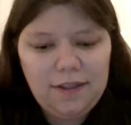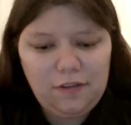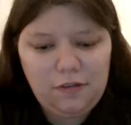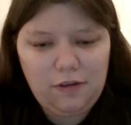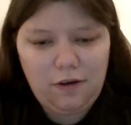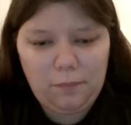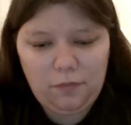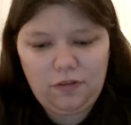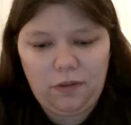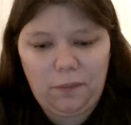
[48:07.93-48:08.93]
So I'm
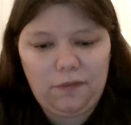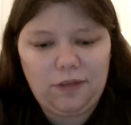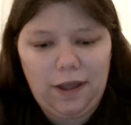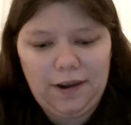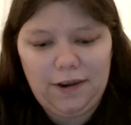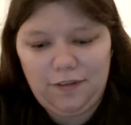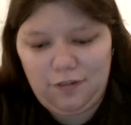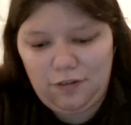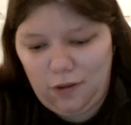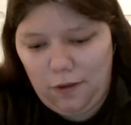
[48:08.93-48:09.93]
so excited and
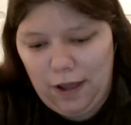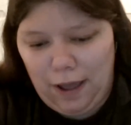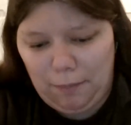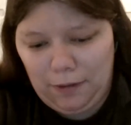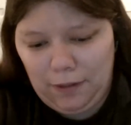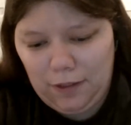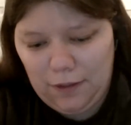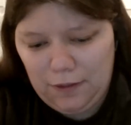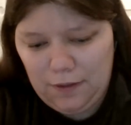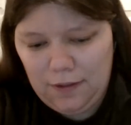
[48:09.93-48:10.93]
so happy.
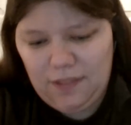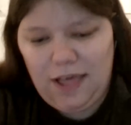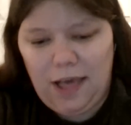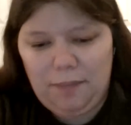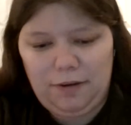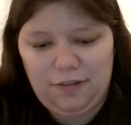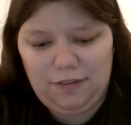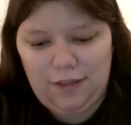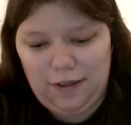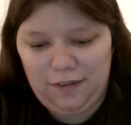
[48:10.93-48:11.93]
The happiness
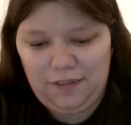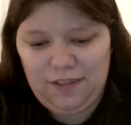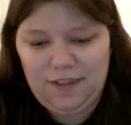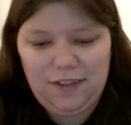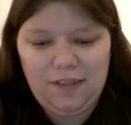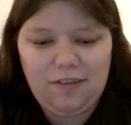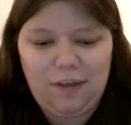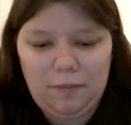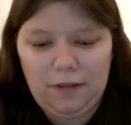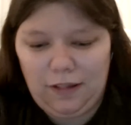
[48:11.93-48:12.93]
of hell is
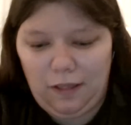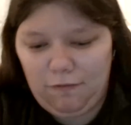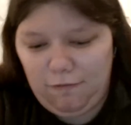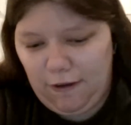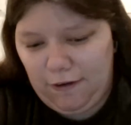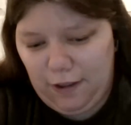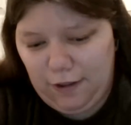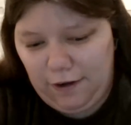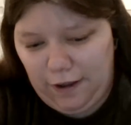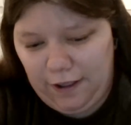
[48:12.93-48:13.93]
coming along very
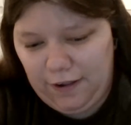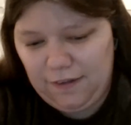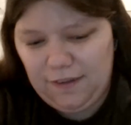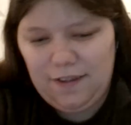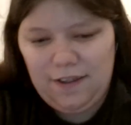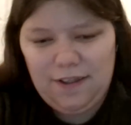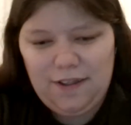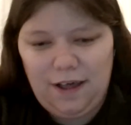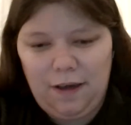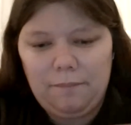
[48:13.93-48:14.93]
great.
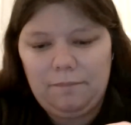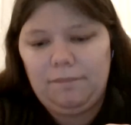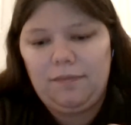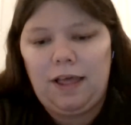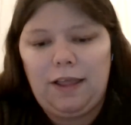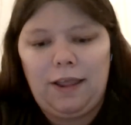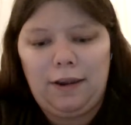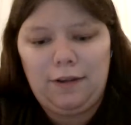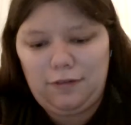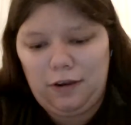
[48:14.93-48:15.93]

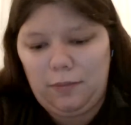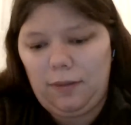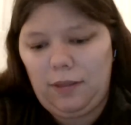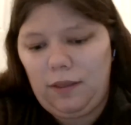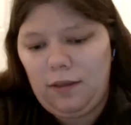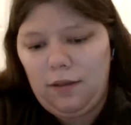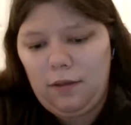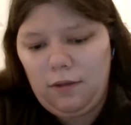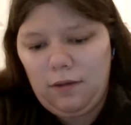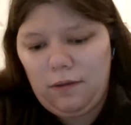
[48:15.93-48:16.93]
Again, it's going to be
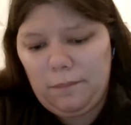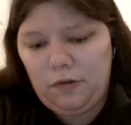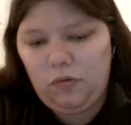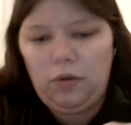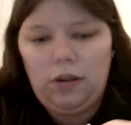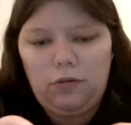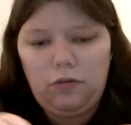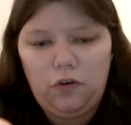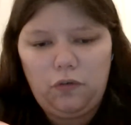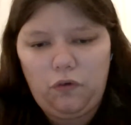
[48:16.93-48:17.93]
between
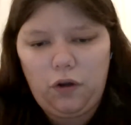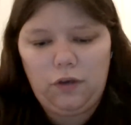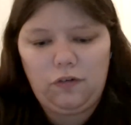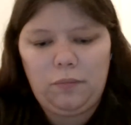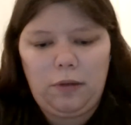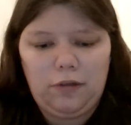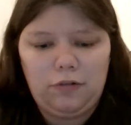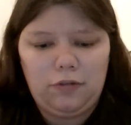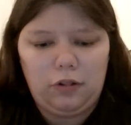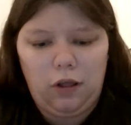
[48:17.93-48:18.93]
200 to 400
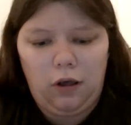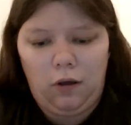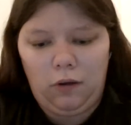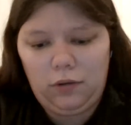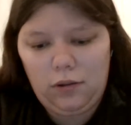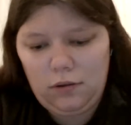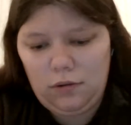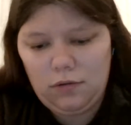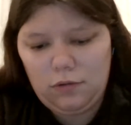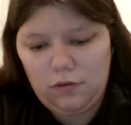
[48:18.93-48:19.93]
pages long.
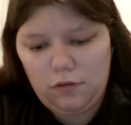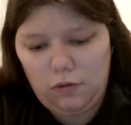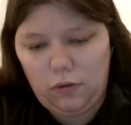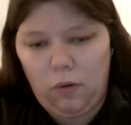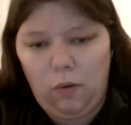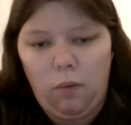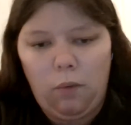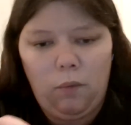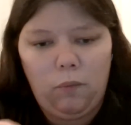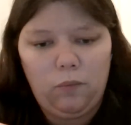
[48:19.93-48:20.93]

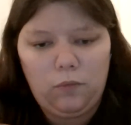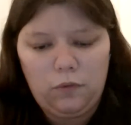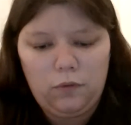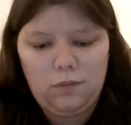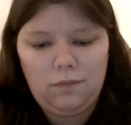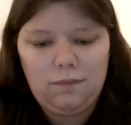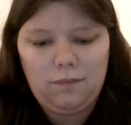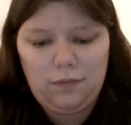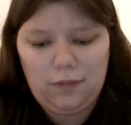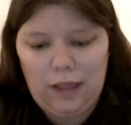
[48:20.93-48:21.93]
So
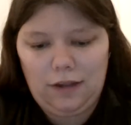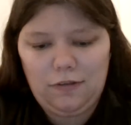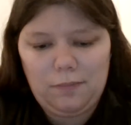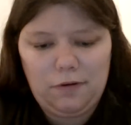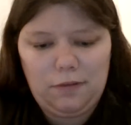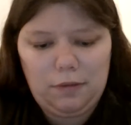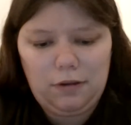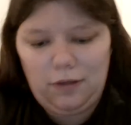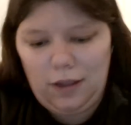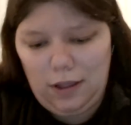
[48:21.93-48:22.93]
that's pretty
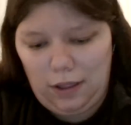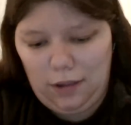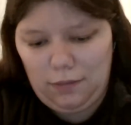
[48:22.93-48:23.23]
much it.